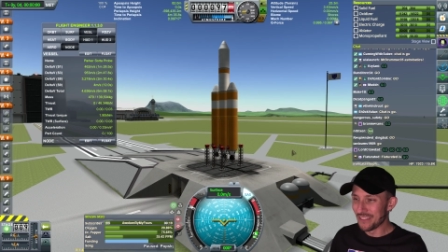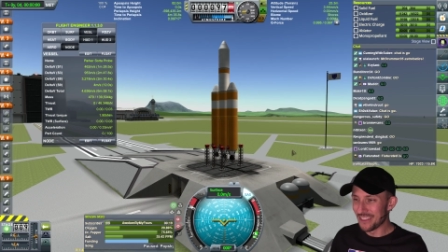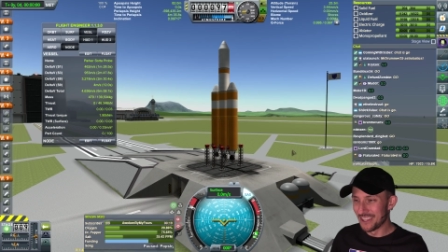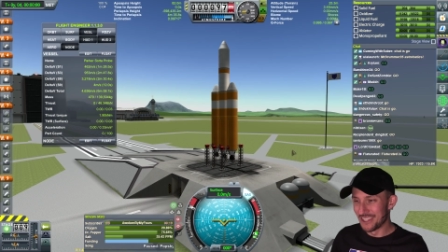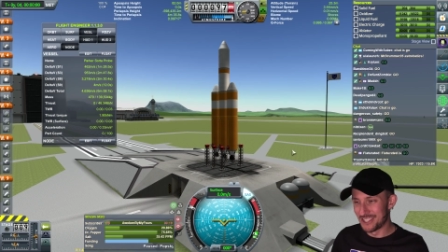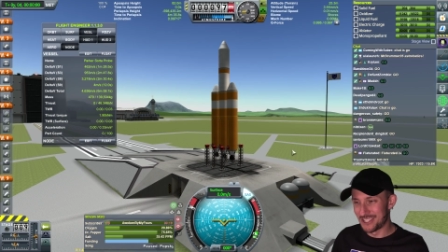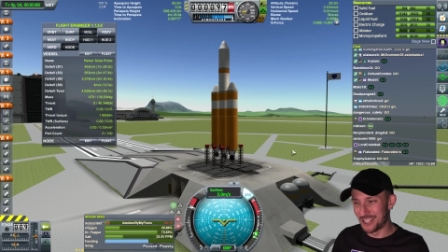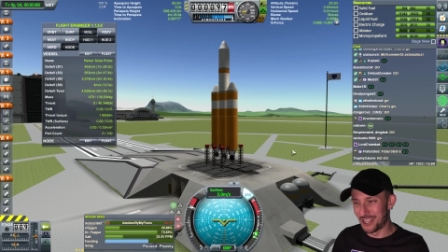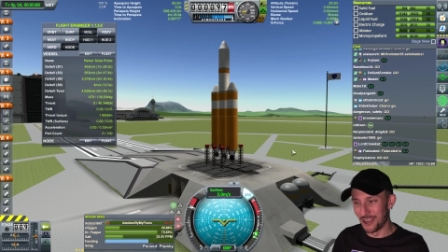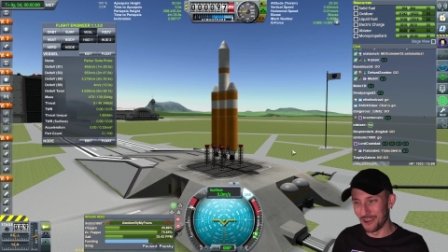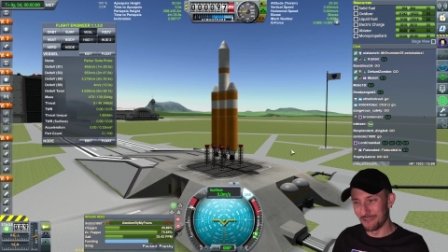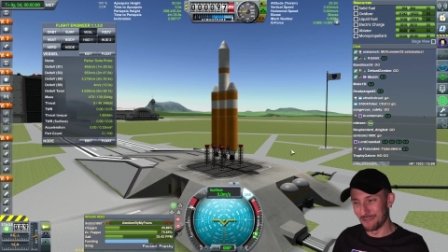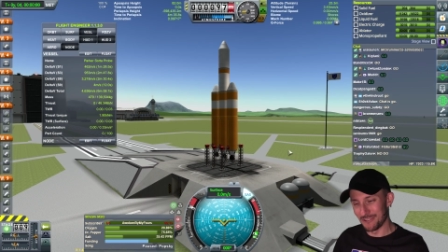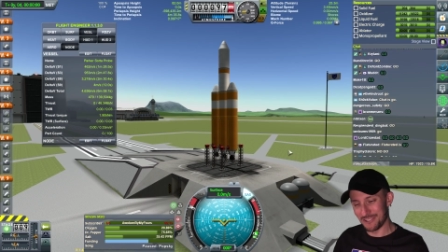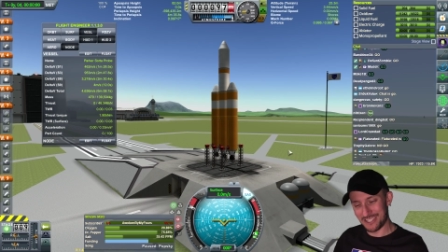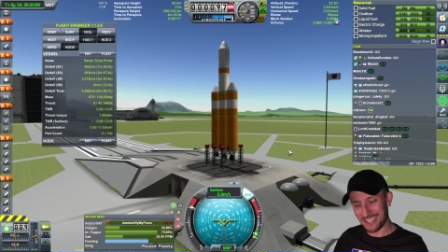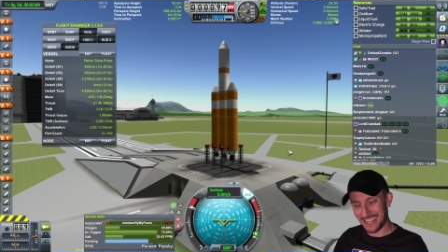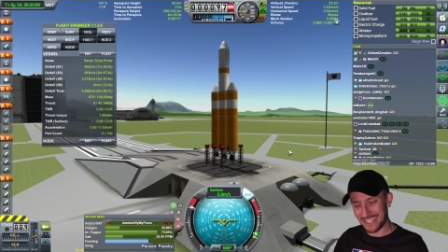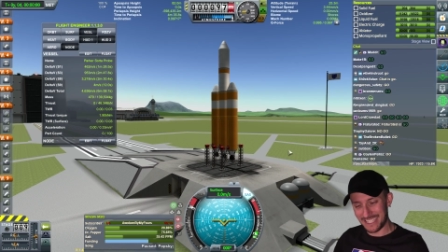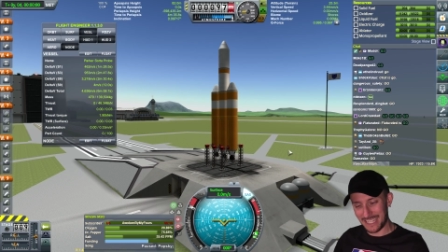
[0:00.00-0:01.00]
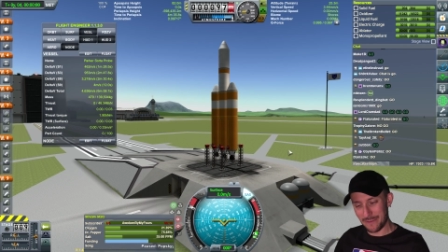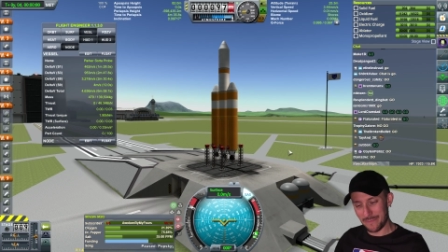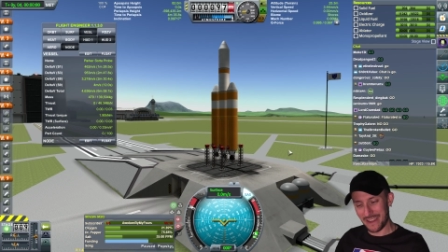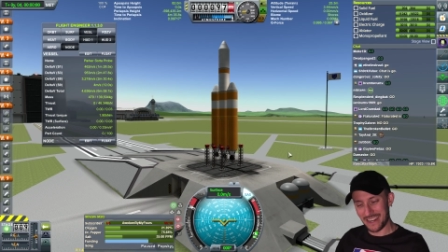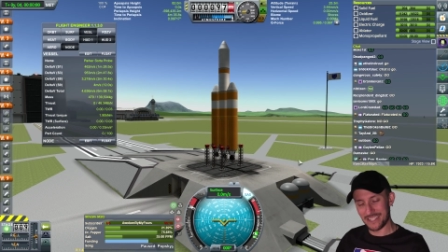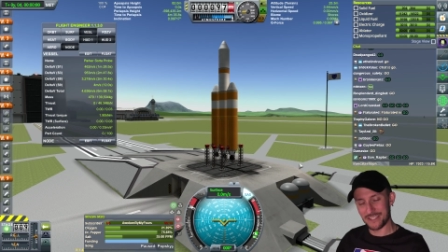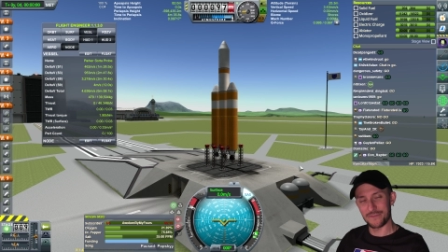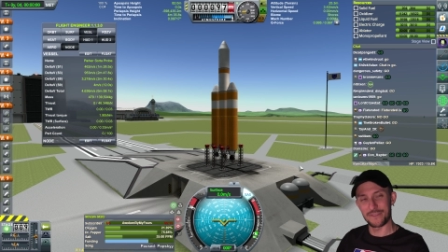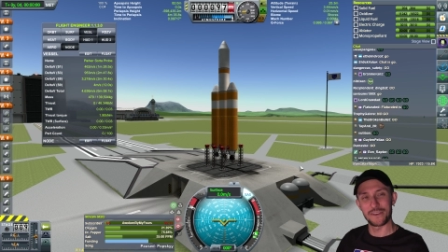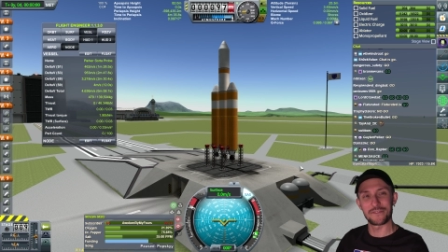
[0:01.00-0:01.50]
So we'll say
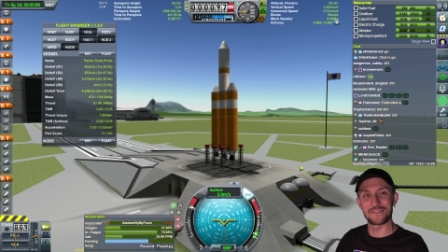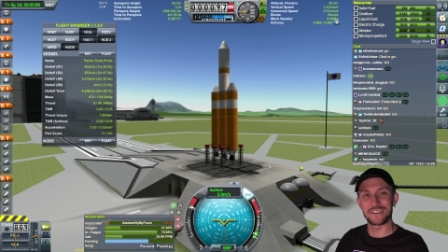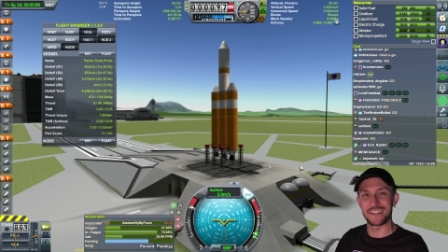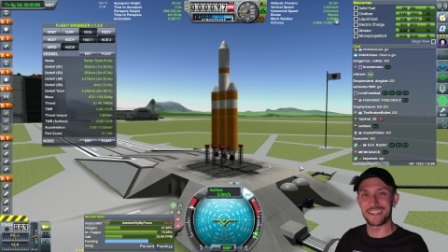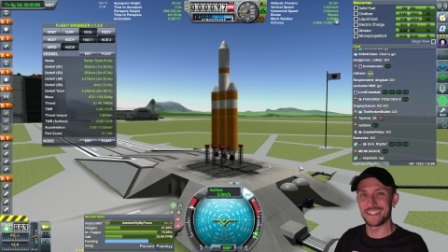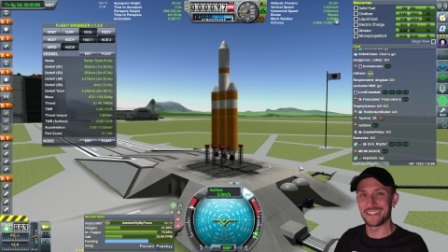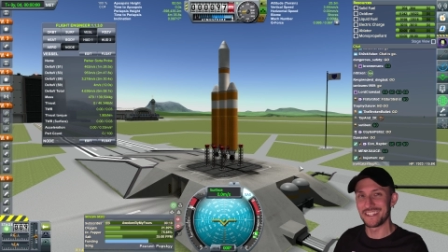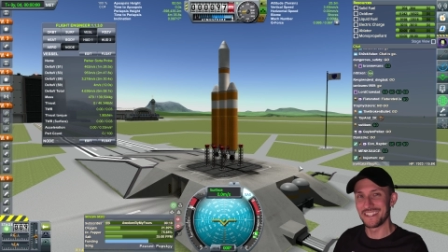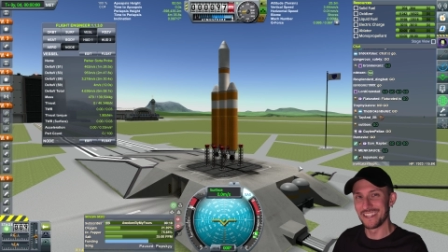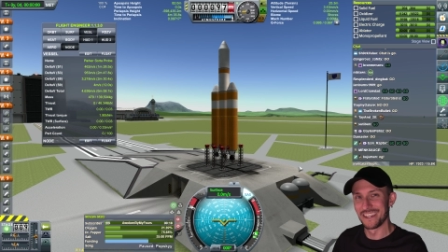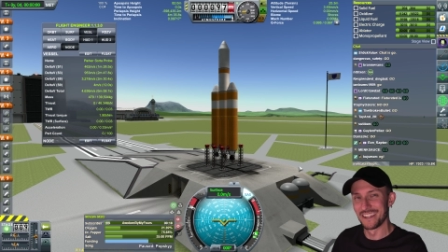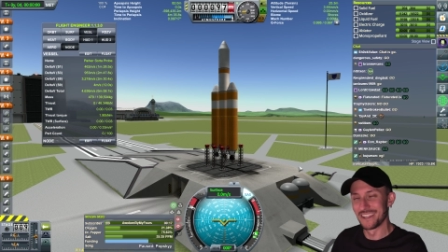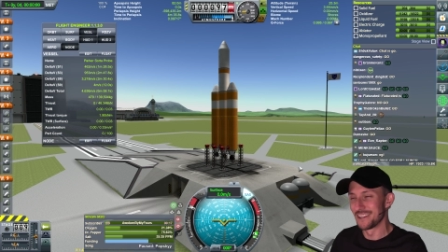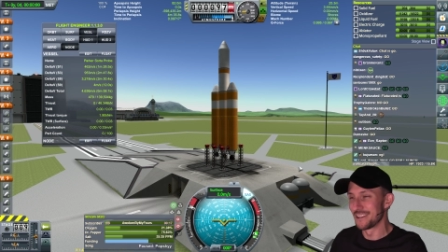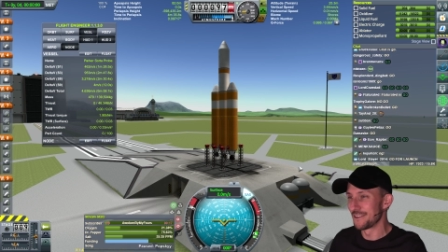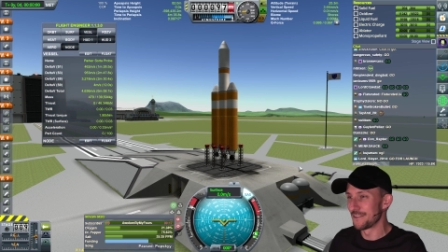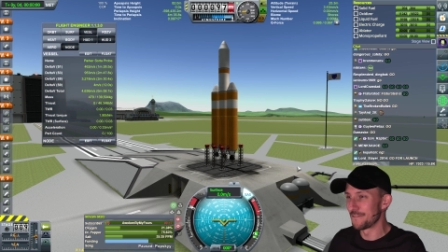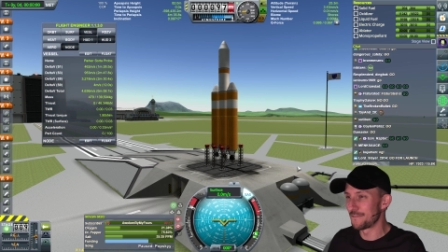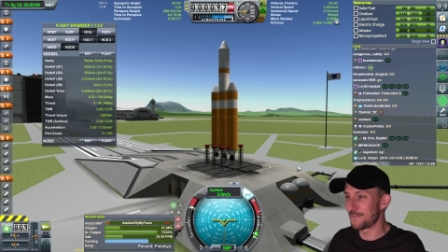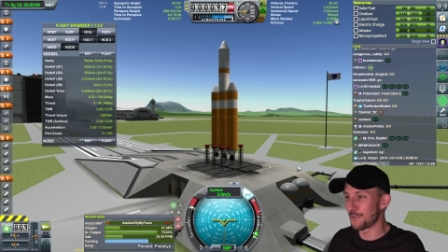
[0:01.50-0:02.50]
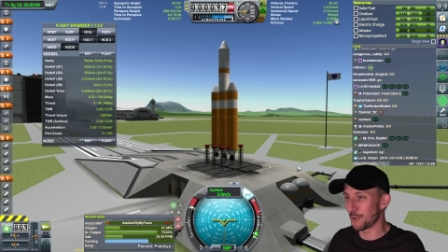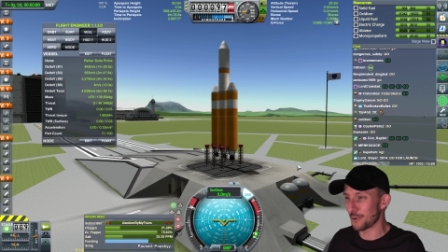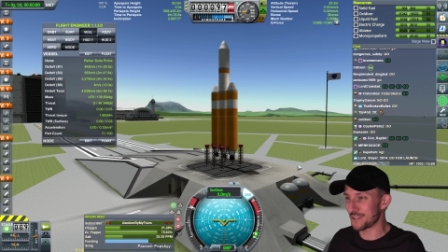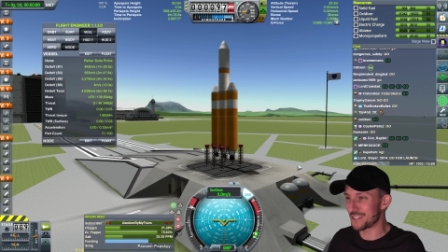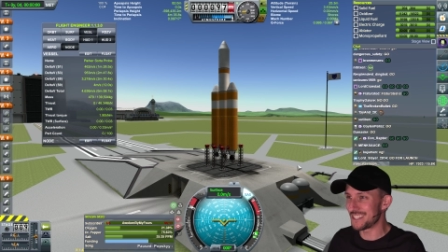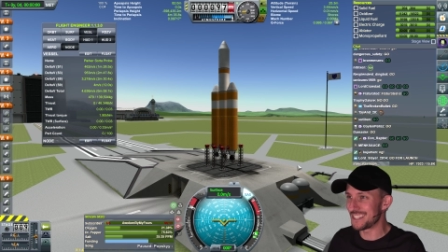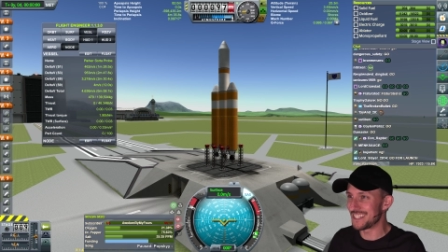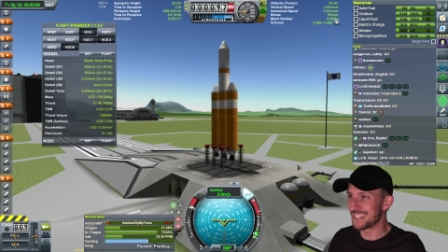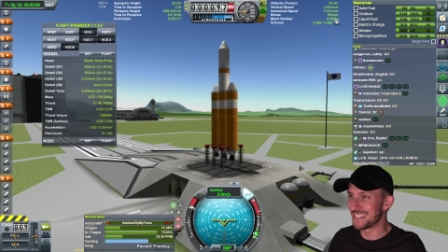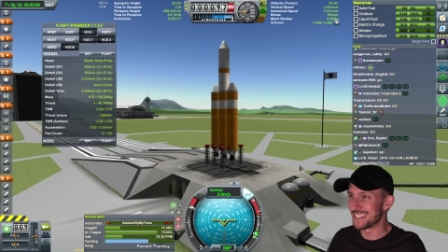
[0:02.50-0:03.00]
T-minus 15,
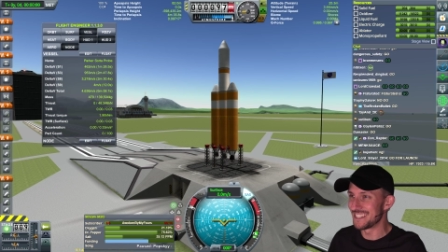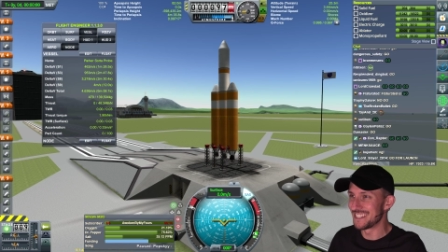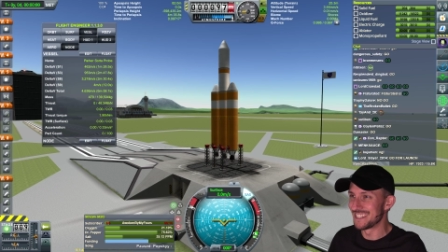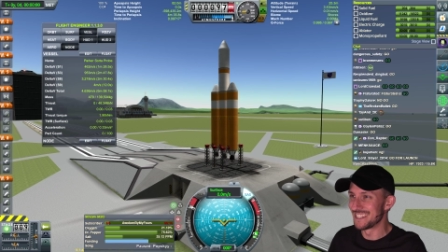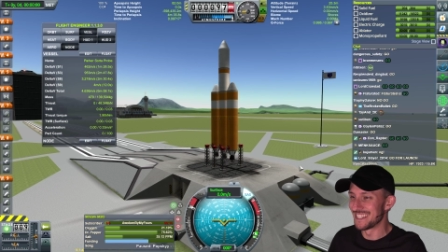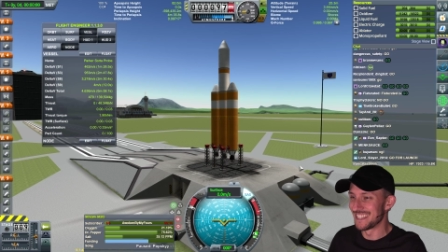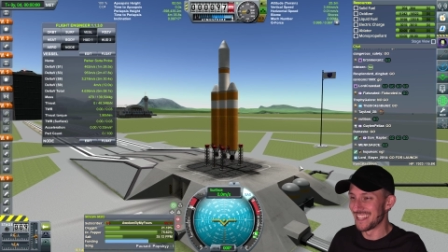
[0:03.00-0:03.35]
14,